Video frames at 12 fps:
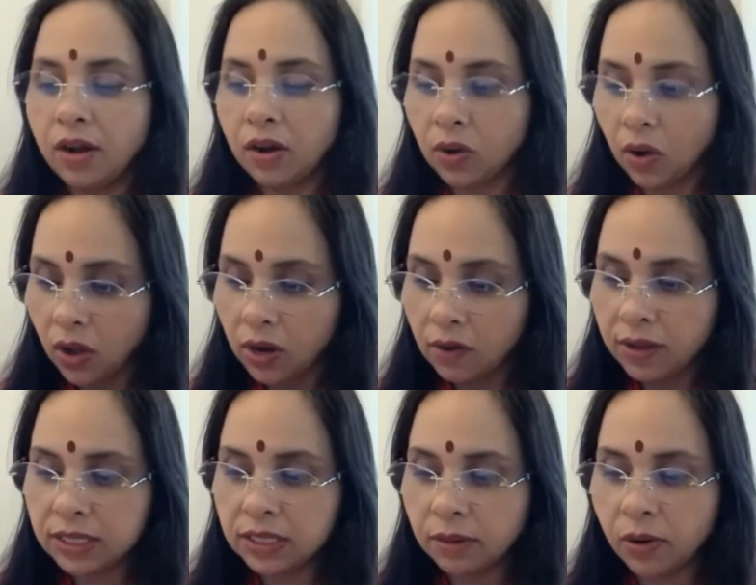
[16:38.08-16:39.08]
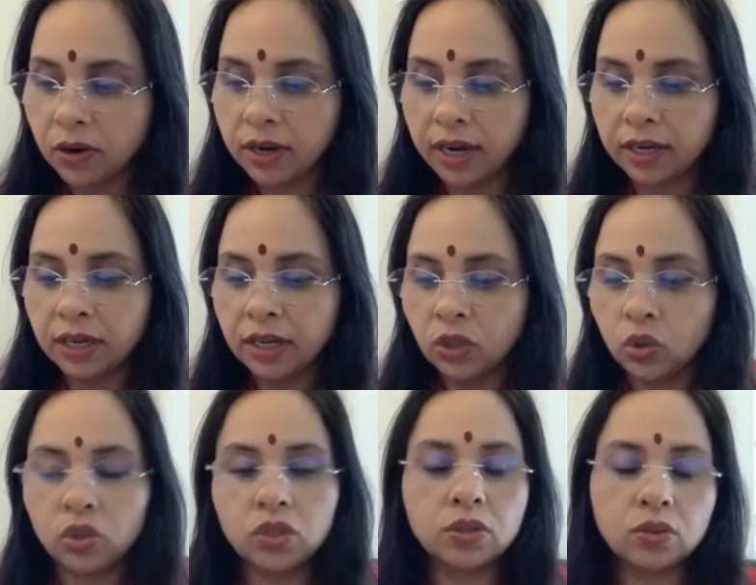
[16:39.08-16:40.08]
are always subordinate
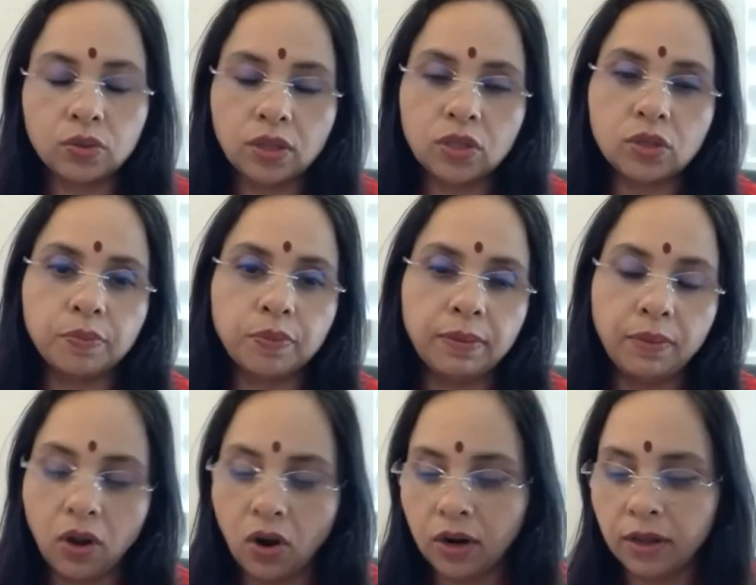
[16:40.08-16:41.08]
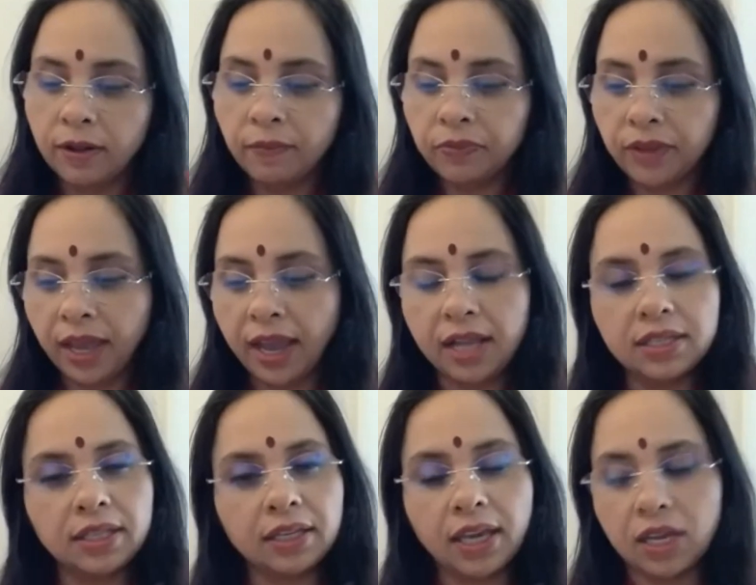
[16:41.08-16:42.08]
to, to the Supreme Lord, as
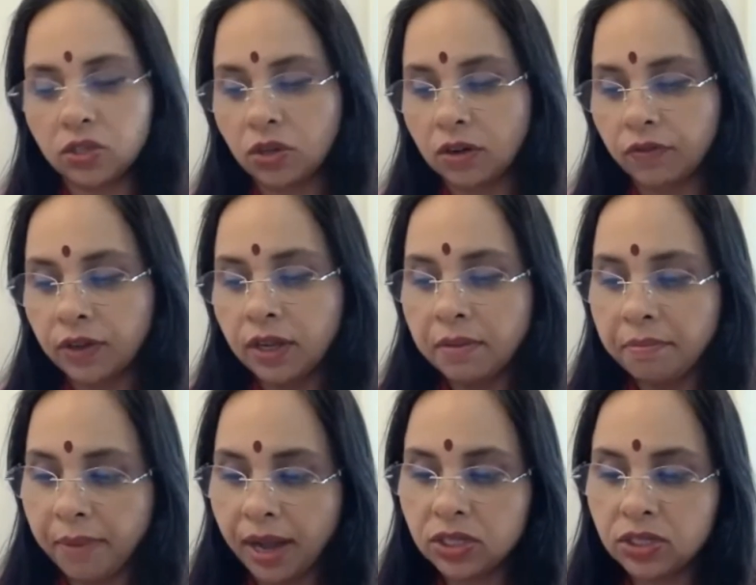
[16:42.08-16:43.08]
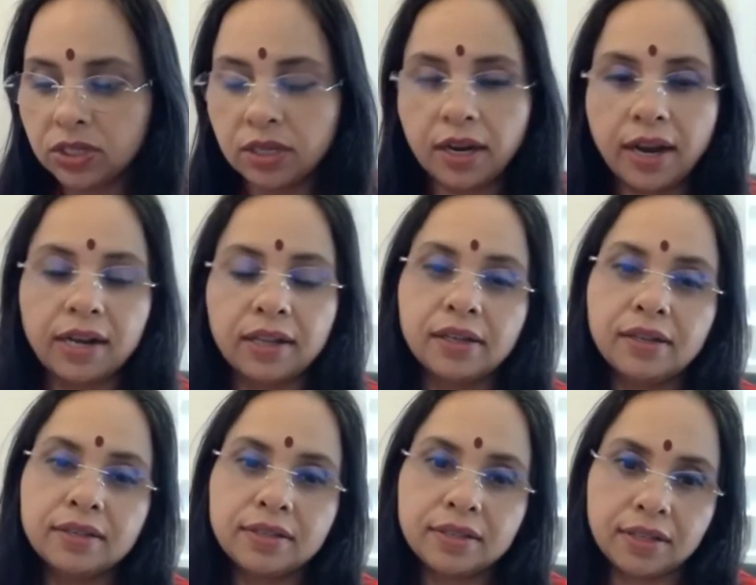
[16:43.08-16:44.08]
in the case of master and
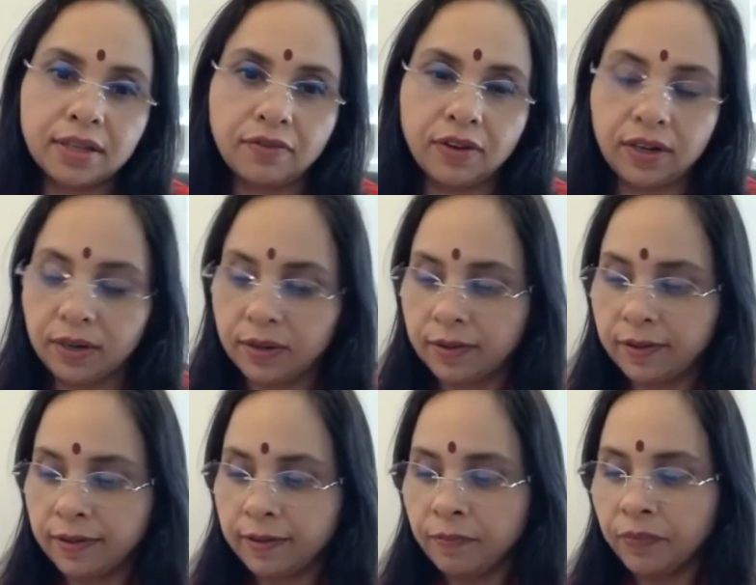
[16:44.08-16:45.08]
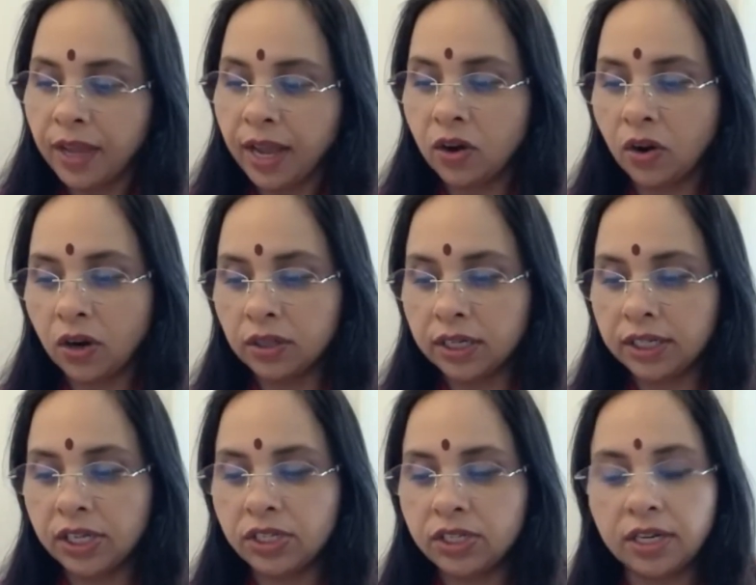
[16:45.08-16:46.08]
the servant, or the
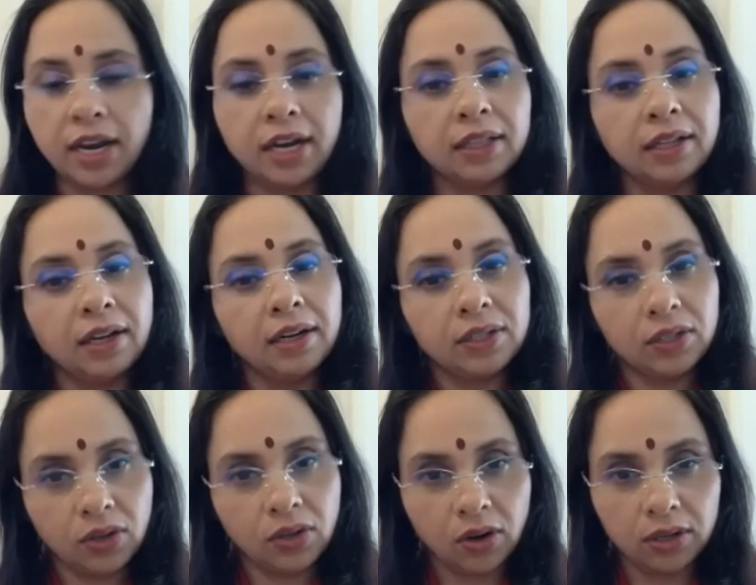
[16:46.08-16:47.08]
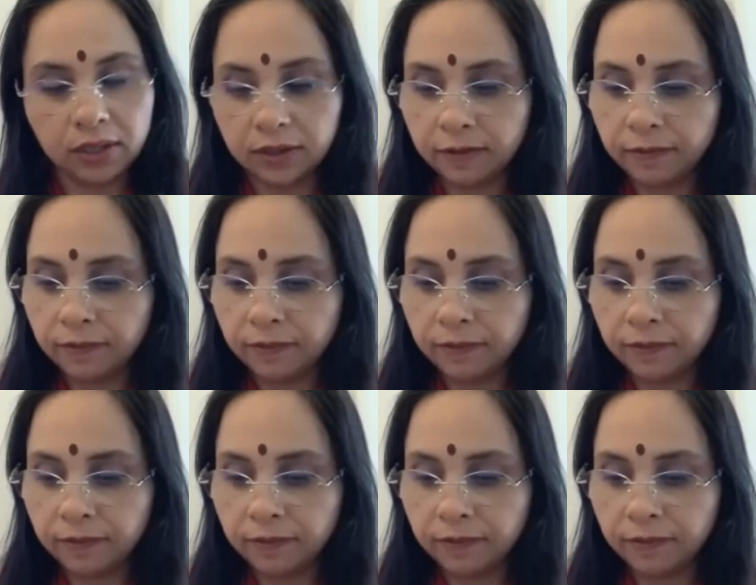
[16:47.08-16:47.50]
teacher and the taught.